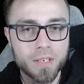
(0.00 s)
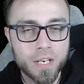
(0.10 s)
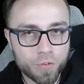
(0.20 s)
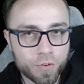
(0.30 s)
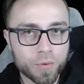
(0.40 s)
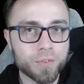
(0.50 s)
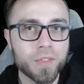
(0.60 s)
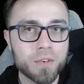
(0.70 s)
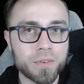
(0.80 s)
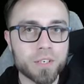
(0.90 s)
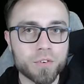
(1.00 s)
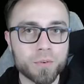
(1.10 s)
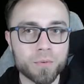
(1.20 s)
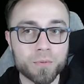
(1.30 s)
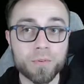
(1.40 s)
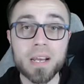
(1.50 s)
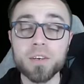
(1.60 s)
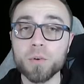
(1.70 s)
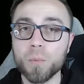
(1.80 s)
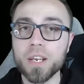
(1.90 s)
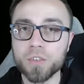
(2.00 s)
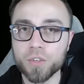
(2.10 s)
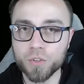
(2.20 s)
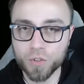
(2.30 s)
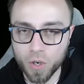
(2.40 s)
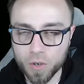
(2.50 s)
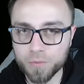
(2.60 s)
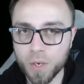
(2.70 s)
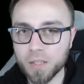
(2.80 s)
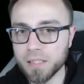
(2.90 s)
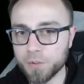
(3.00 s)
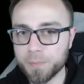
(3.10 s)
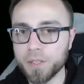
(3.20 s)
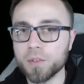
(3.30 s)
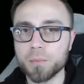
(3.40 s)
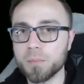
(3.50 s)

issues that you need to find a way to solve on this build,